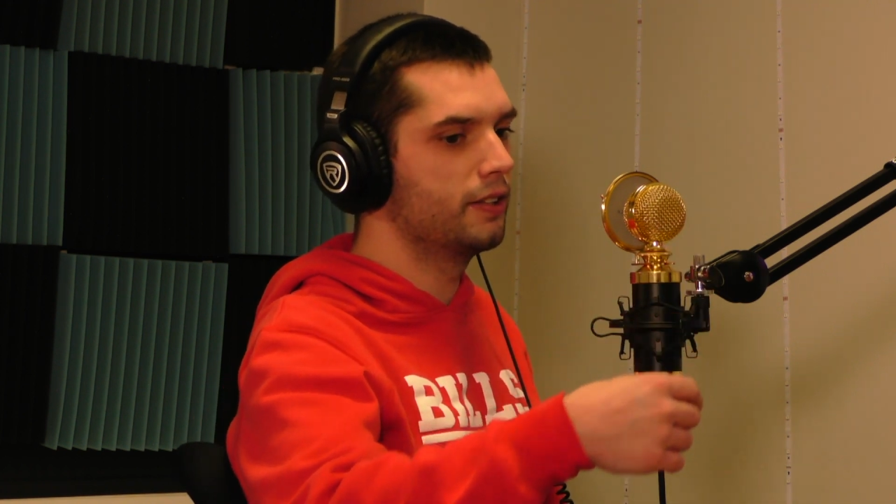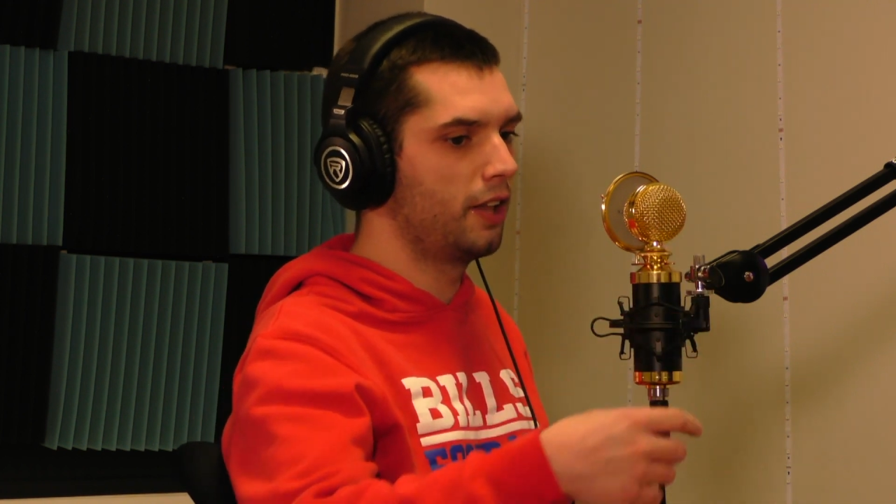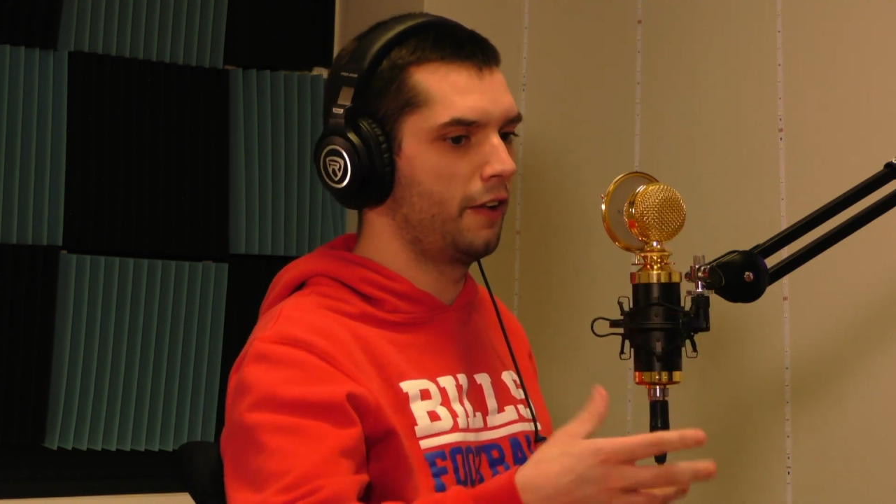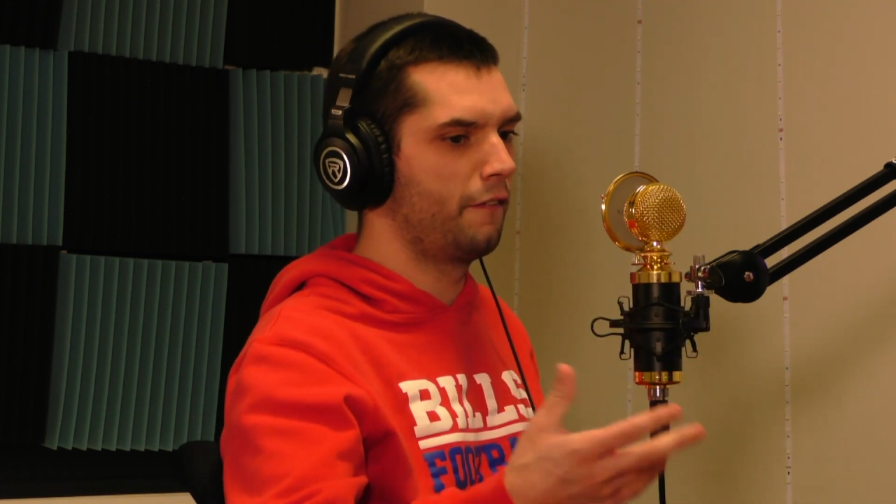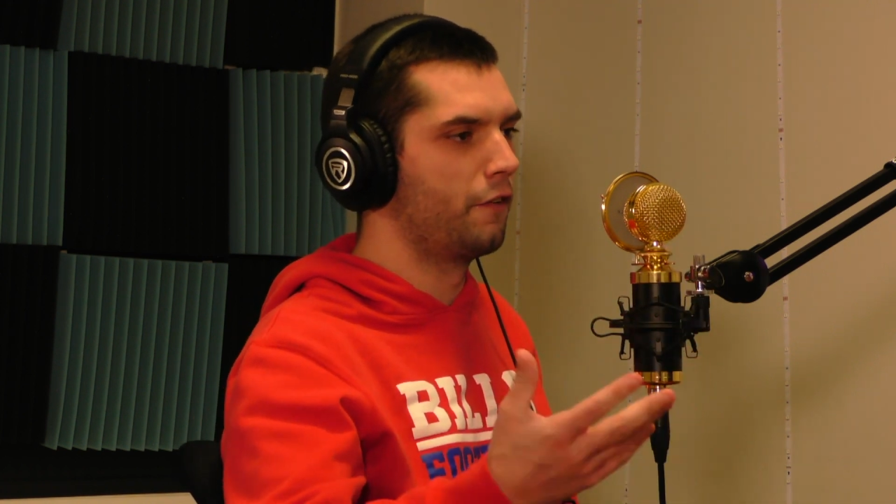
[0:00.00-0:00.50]

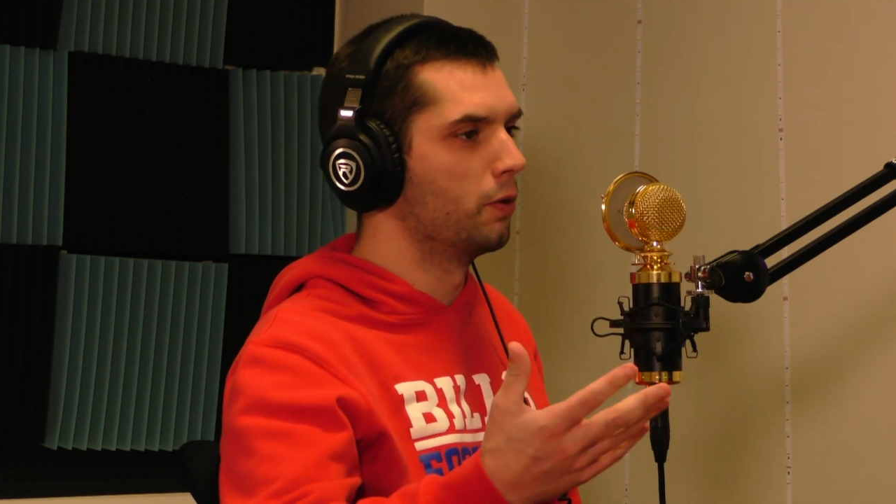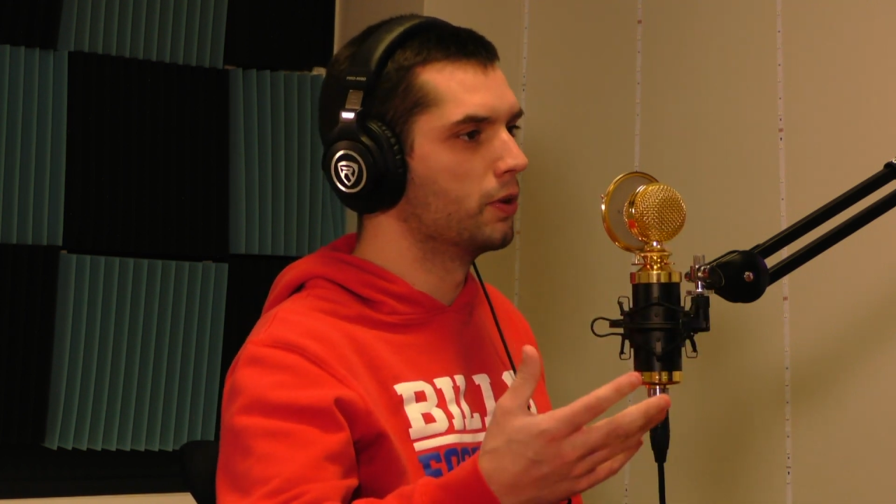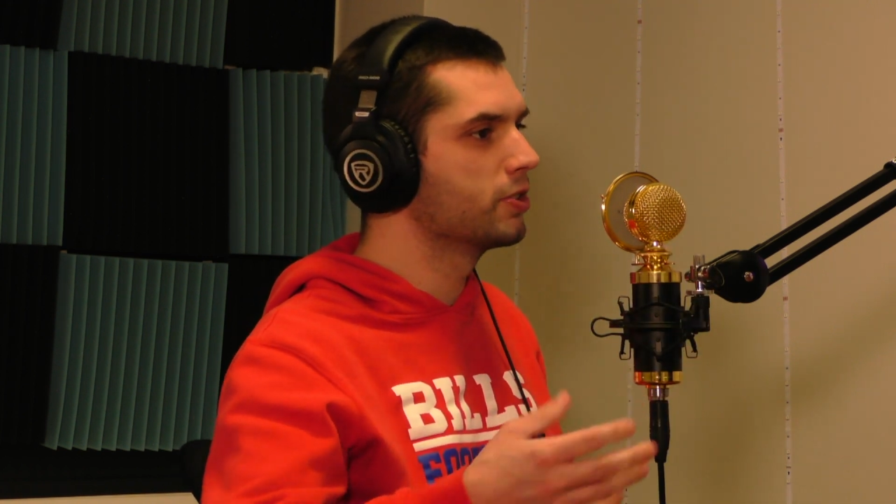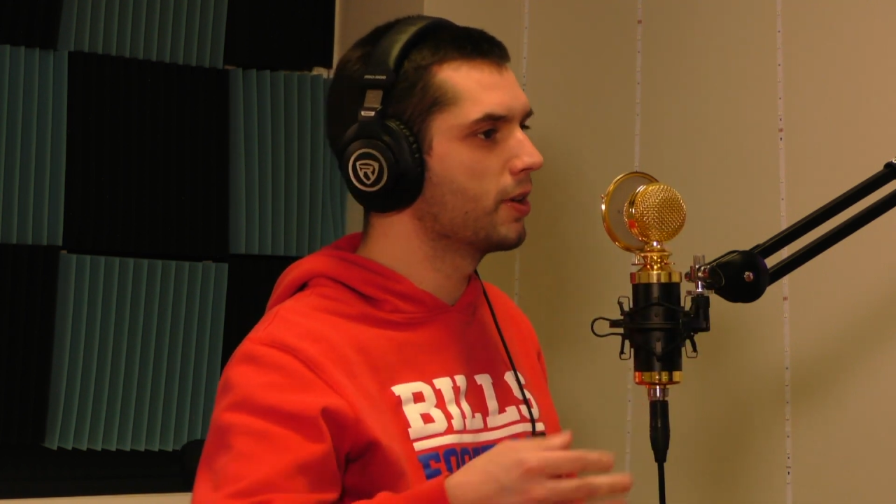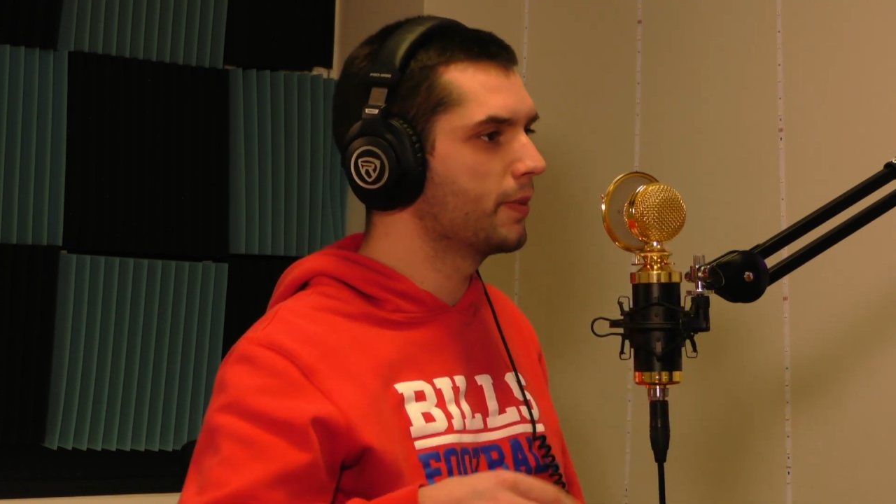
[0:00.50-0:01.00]
like food
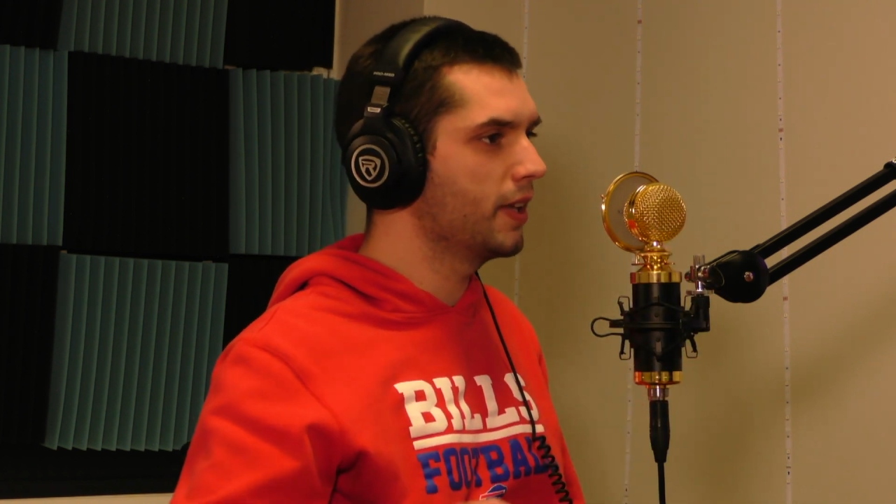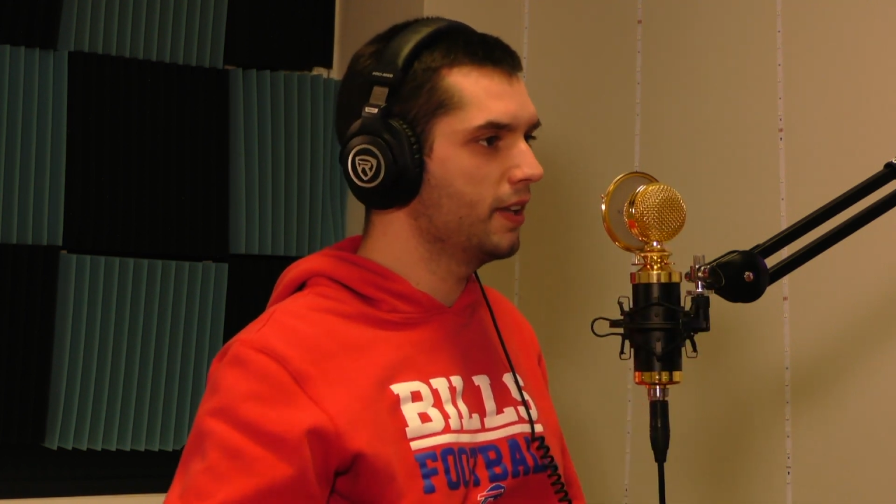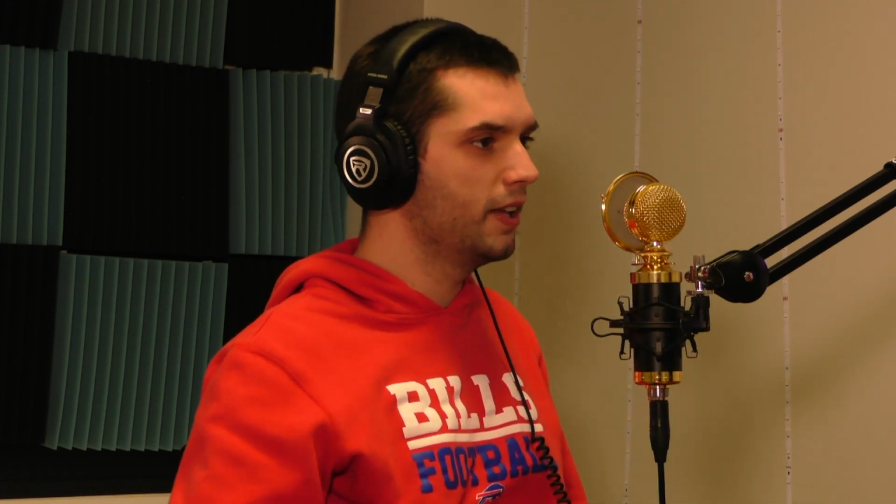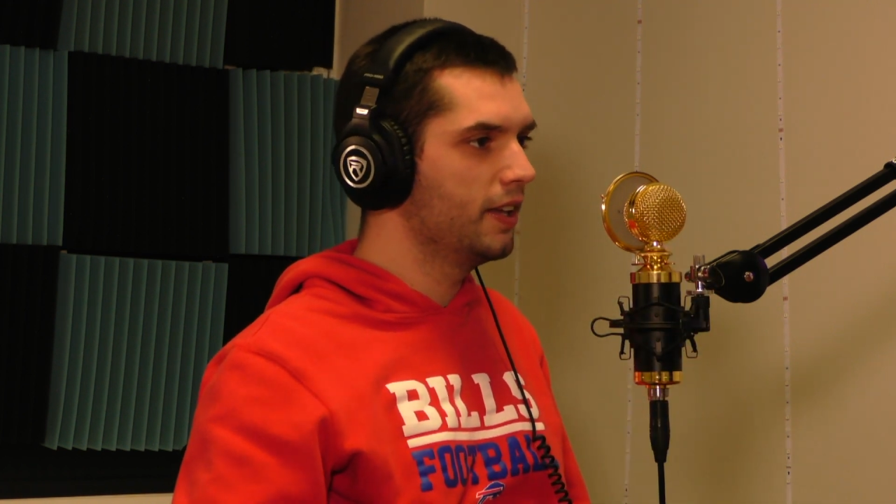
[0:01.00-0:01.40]
or something.